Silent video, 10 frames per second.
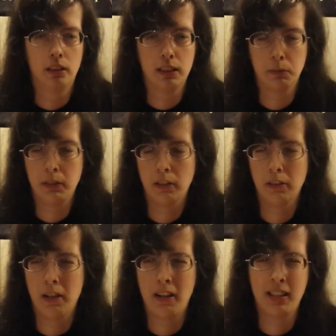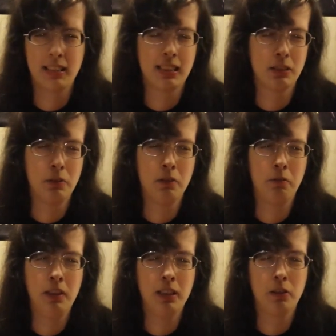because we don't know how it ends, because we're
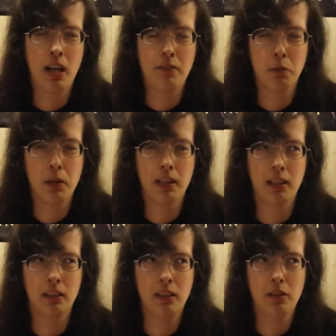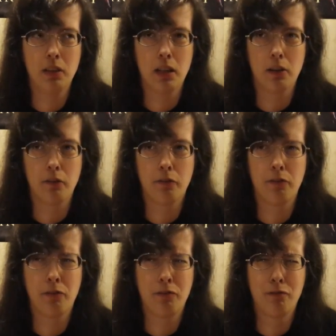really gonna have to wait, like literally, like
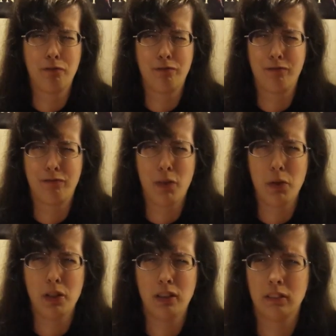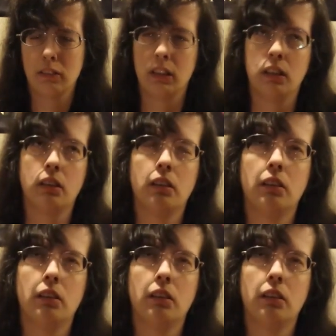four wait